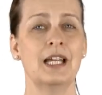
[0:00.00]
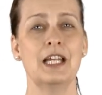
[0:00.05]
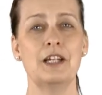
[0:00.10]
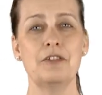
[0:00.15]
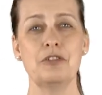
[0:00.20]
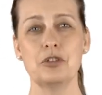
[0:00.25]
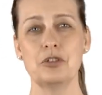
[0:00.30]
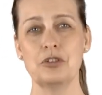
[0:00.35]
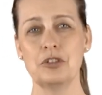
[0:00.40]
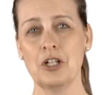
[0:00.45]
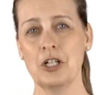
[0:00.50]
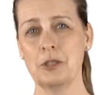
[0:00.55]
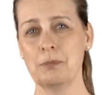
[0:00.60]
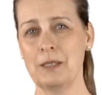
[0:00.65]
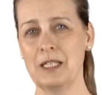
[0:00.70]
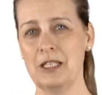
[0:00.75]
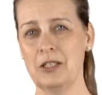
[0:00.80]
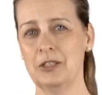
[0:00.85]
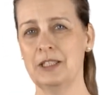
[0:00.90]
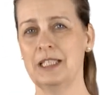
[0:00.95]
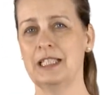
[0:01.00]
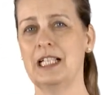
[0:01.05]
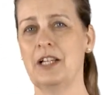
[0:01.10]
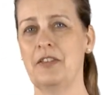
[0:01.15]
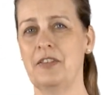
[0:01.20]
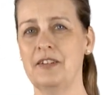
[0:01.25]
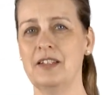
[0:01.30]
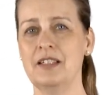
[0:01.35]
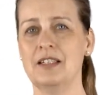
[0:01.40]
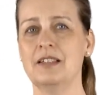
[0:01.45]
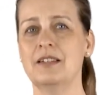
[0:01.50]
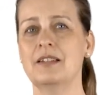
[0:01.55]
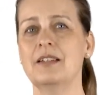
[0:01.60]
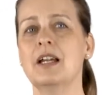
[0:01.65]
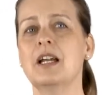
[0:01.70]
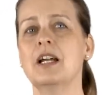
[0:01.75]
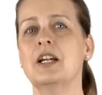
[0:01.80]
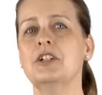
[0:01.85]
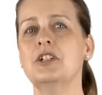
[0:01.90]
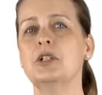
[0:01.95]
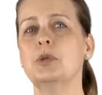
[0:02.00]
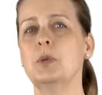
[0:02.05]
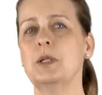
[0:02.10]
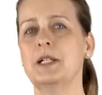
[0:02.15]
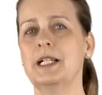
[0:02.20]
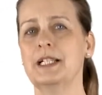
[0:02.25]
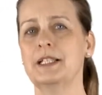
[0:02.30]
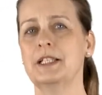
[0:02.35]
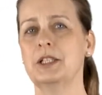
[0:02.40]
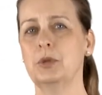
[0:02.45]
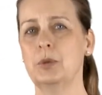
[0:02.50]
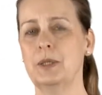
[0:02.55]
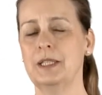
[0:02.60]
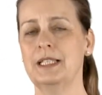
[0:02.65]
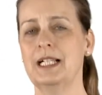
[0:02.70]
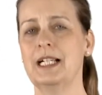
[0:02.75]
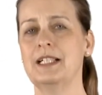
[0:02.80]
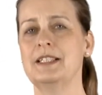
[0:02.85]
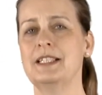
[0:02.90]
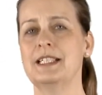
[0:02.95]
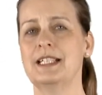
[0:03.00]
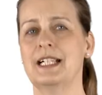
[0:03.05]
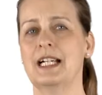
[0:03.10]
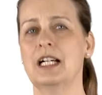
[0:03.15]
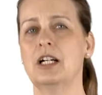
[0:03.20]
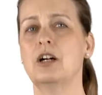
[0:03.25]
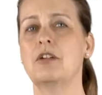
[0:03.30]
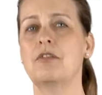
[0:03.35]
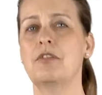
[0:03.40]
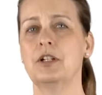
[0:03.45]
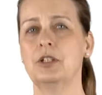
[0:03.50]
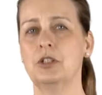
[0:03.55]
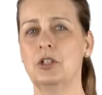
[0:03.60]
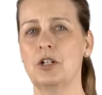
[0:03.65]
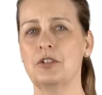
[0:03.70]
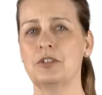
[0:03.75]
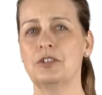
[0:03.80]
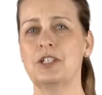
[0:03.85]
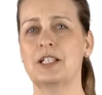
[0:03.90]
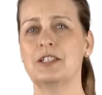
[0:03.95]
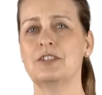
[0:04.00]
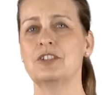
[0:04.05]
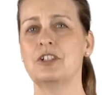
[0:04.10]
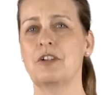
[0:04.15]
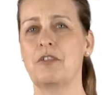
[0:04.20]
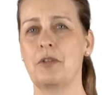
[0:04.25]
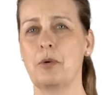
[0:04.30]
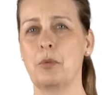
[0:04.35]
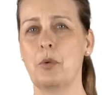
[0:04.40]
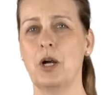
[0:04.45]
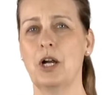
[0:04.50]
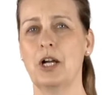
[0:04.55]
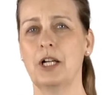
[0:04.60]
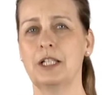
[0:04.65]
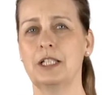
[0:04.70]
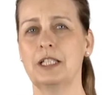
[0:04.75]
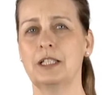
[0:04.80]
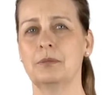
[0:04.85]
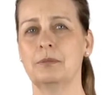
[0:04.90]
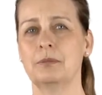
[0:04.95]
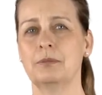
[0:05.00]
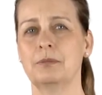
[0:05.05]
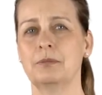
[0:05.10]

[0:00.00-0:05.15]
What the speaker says: If you start by looking at these, you will get a quick idea of the contents of the work.